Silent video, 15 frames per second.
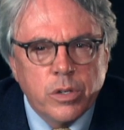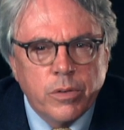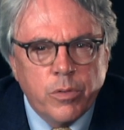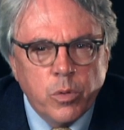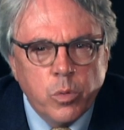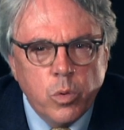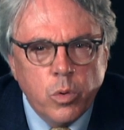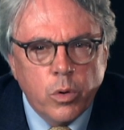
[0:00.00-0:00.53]
of
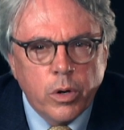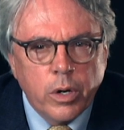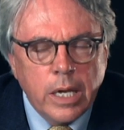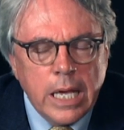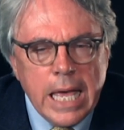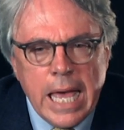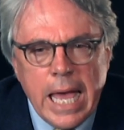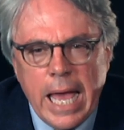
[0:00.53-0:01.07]
the war,
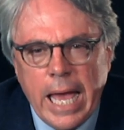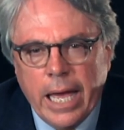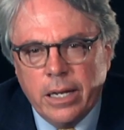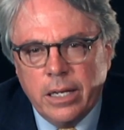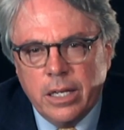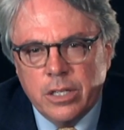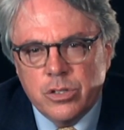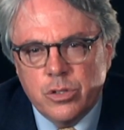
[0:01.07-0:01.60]

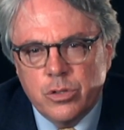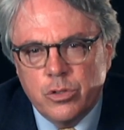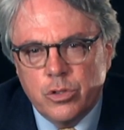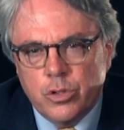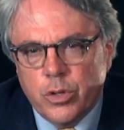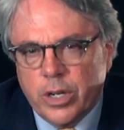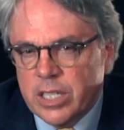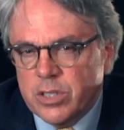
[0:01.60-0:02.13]
and his
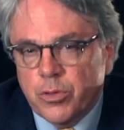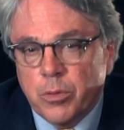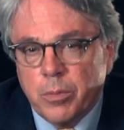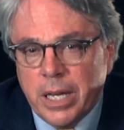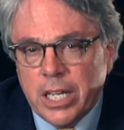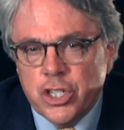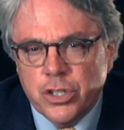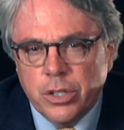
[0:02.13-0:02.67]

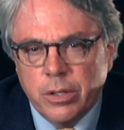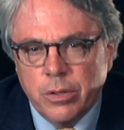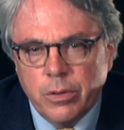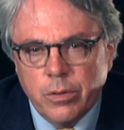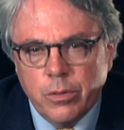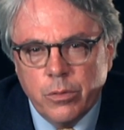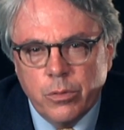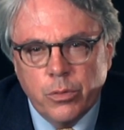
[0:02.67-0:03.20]
transformation
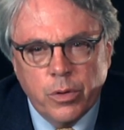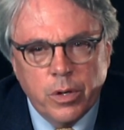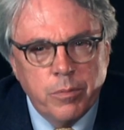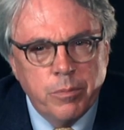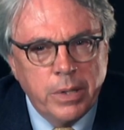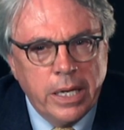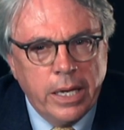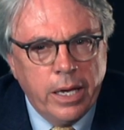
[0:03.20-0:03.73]

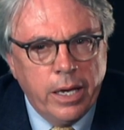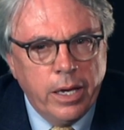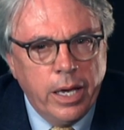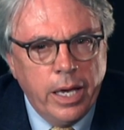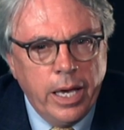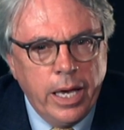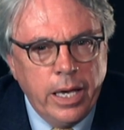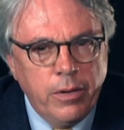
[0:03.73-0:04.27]
from being
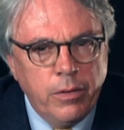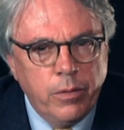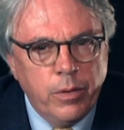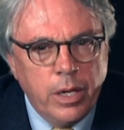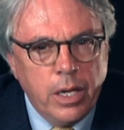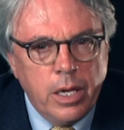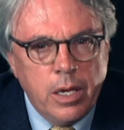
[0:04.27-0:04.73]
a